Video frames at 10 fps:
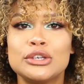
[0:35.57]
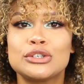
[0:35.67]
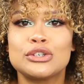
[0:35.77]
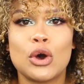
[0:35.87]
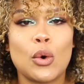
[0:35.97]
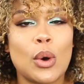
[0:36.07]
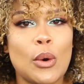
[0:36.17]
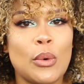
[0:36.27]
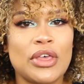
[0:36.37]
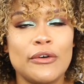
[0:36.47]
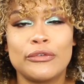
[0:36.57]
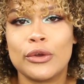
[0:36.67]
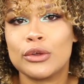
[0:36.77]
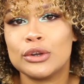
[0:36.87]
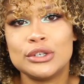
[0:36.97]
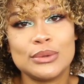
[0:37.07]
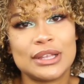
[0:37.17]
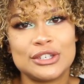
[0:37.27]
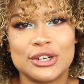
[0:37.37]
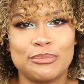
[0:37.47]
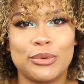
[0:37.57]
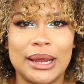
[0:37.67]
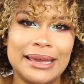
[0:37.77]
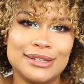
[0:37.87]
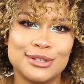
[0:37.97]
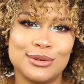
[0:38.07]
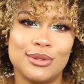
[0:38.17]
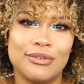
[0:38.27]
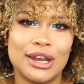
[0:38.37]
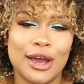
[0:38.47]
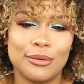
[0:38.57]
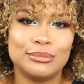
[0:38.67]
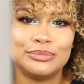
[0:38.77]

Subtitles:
So without further ado, let's jump right into the video.